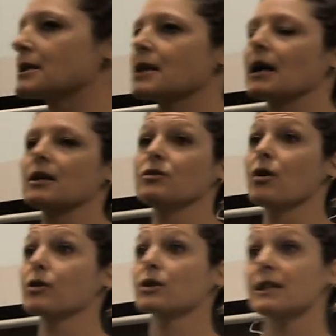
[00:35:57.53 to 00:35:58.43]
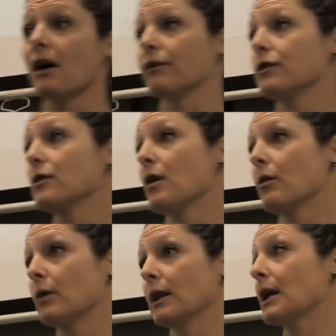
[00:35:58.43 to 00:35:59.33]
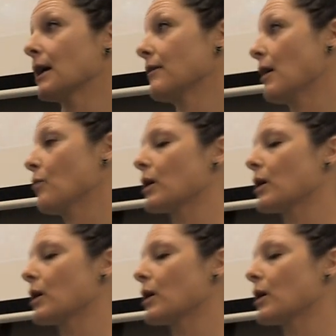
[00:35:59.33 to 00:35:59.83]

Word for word: study, you know yourself, you know really kind of how it